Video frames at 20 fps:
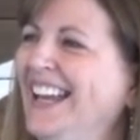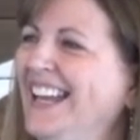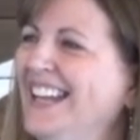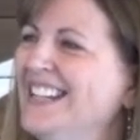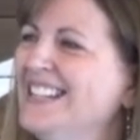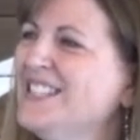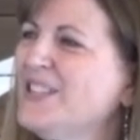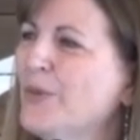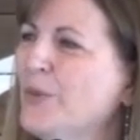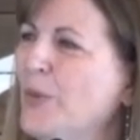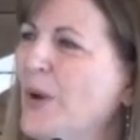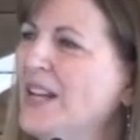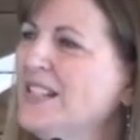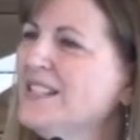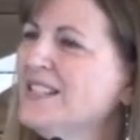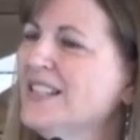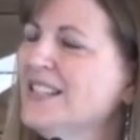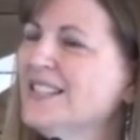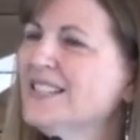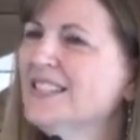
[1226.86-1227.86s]
It is a
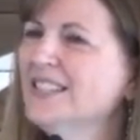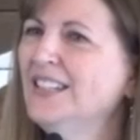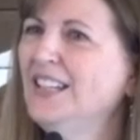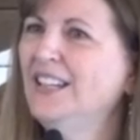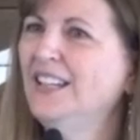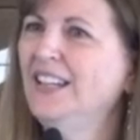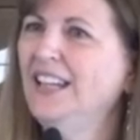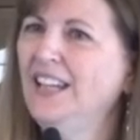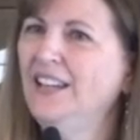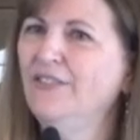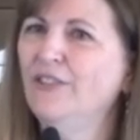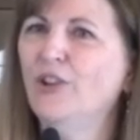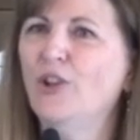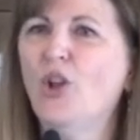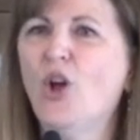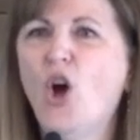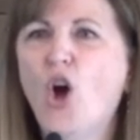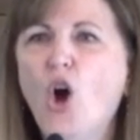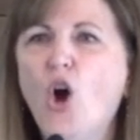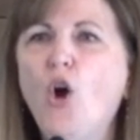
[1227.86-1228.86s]
restless
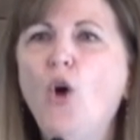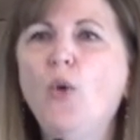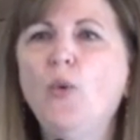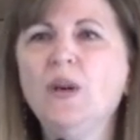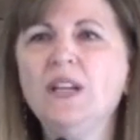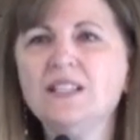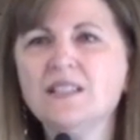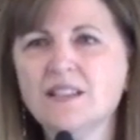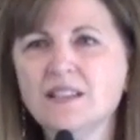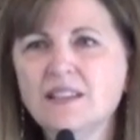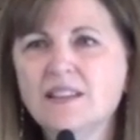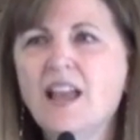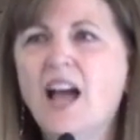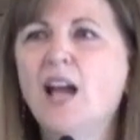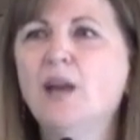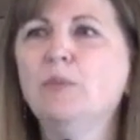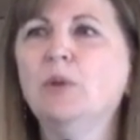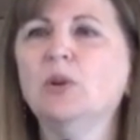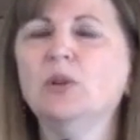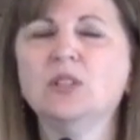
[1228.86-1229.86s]
evil, always
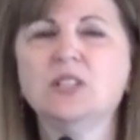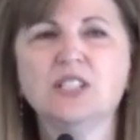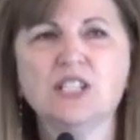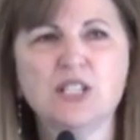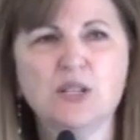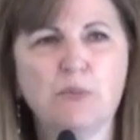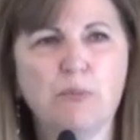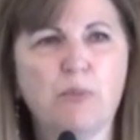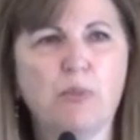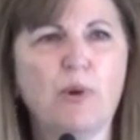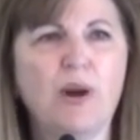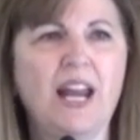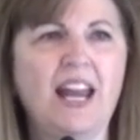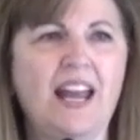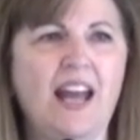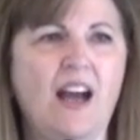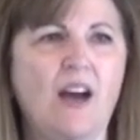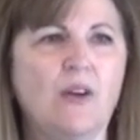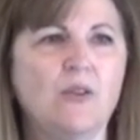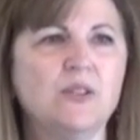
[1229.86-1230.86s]
liable to
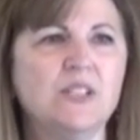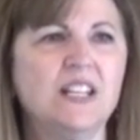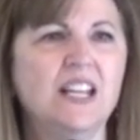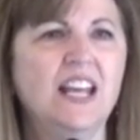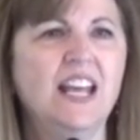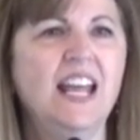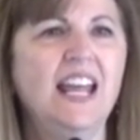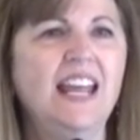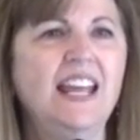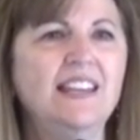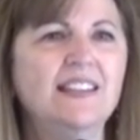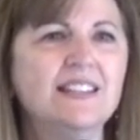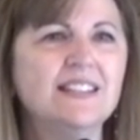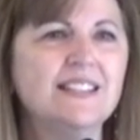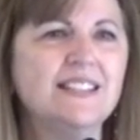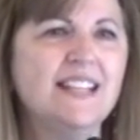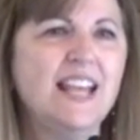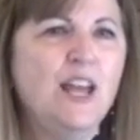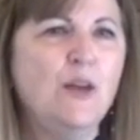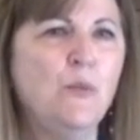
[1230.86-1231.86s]
break out, in
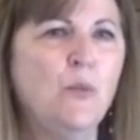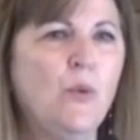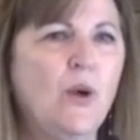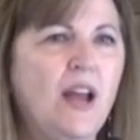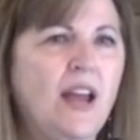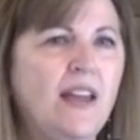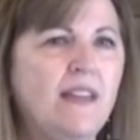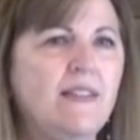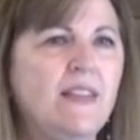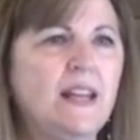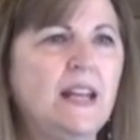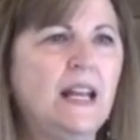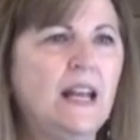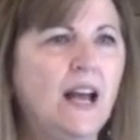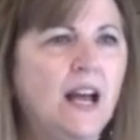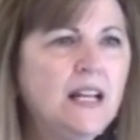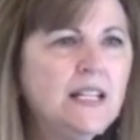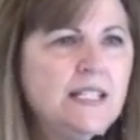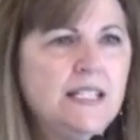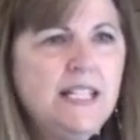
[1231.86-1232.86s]
the same way that
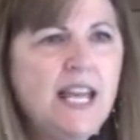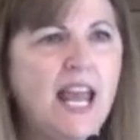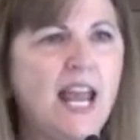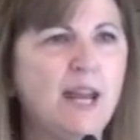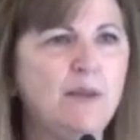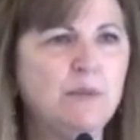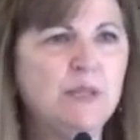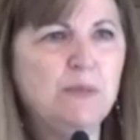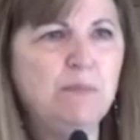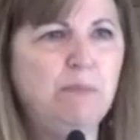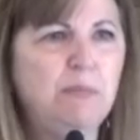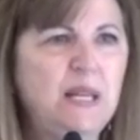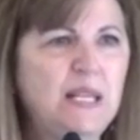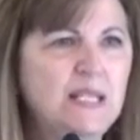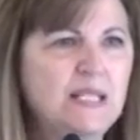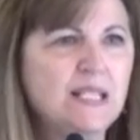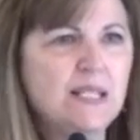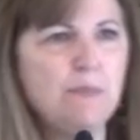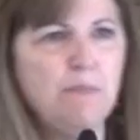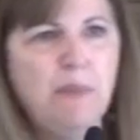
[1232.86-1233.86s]
an untamed
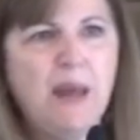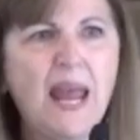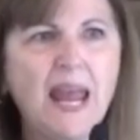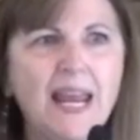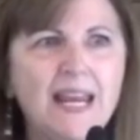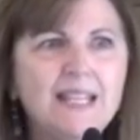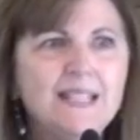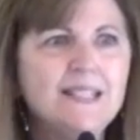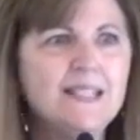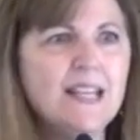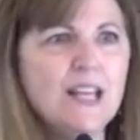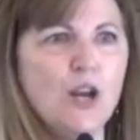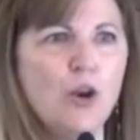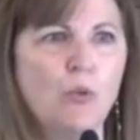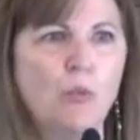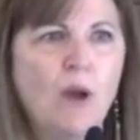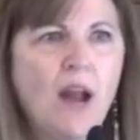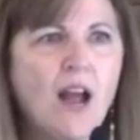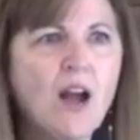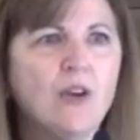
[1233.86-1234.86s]
beast
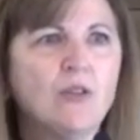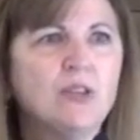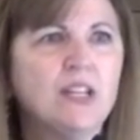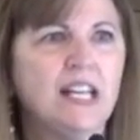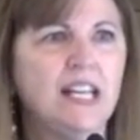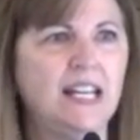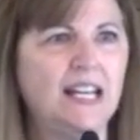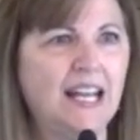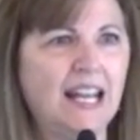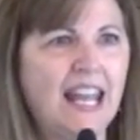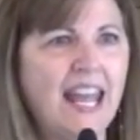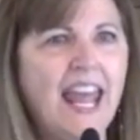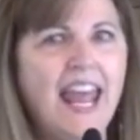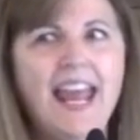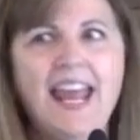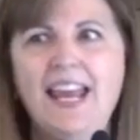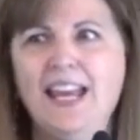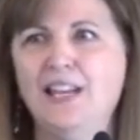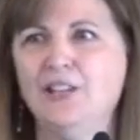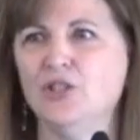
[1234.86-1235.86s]
pacing around in a
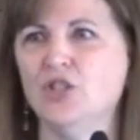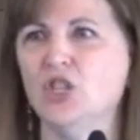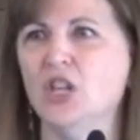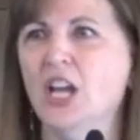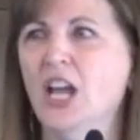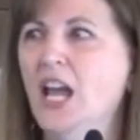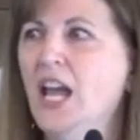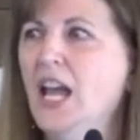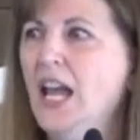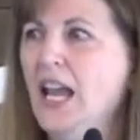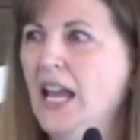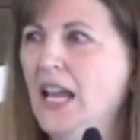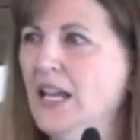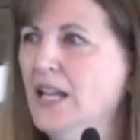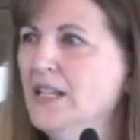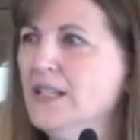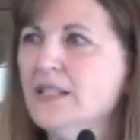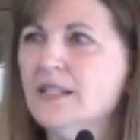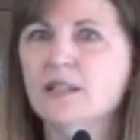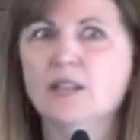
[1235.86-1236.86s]
cage
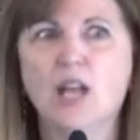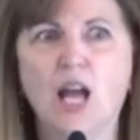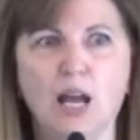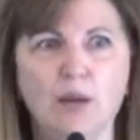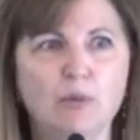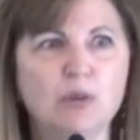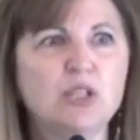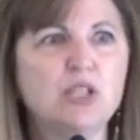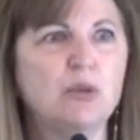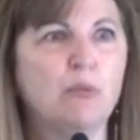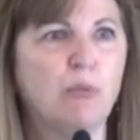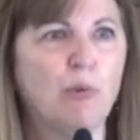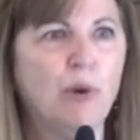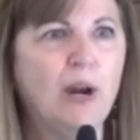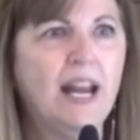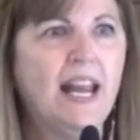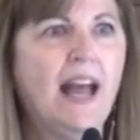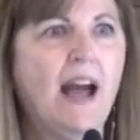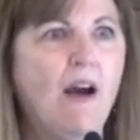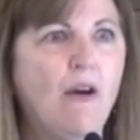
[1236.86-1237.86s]
is liable to
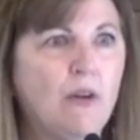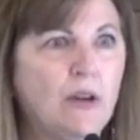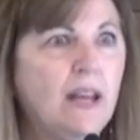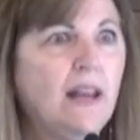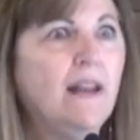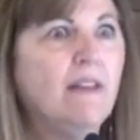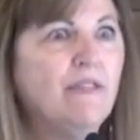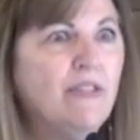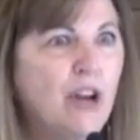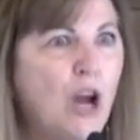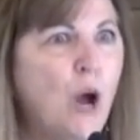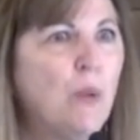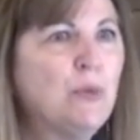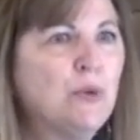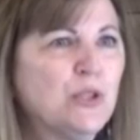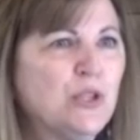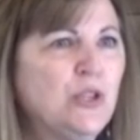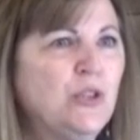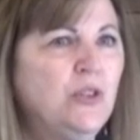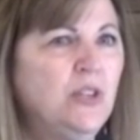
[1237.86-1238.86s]
break out if an
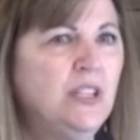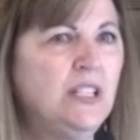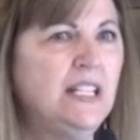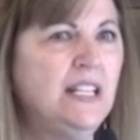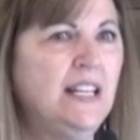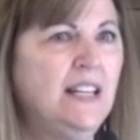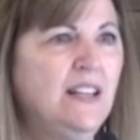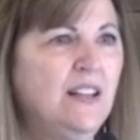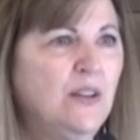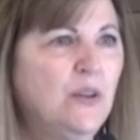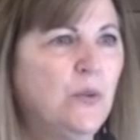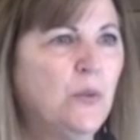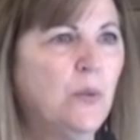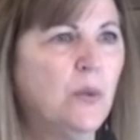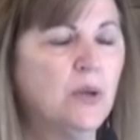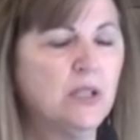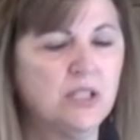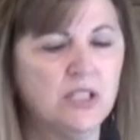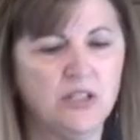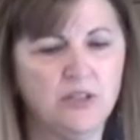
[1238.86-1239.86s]
opportunity
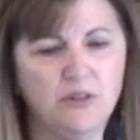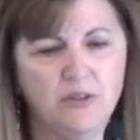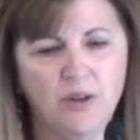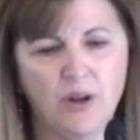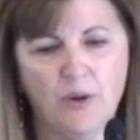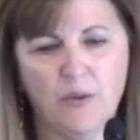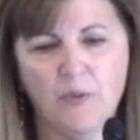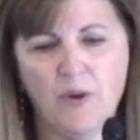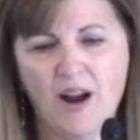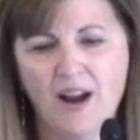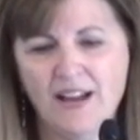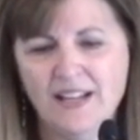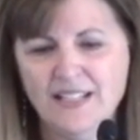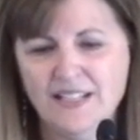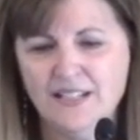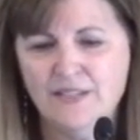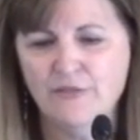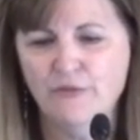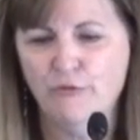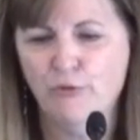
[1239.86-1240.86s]
were to
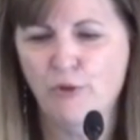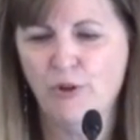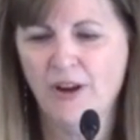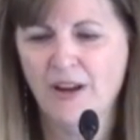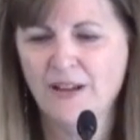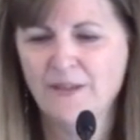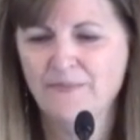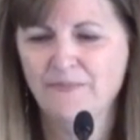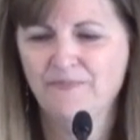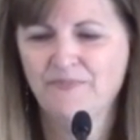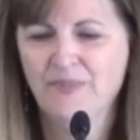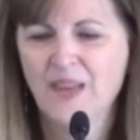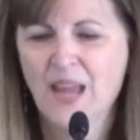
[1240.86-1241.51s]
arise for it.